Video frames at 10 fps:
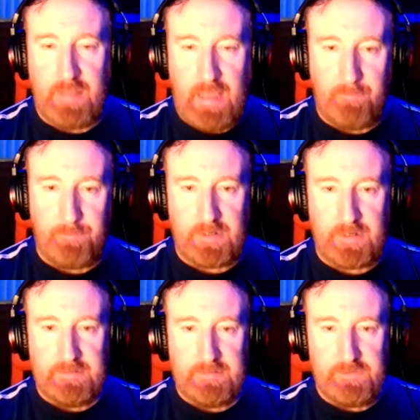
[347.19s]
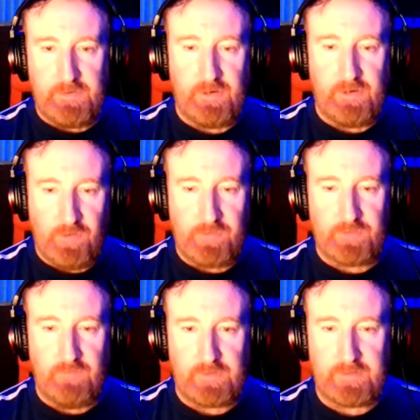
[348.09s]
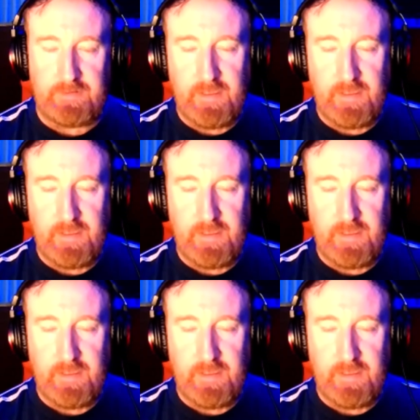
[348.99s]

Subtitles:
hamper your voiceover.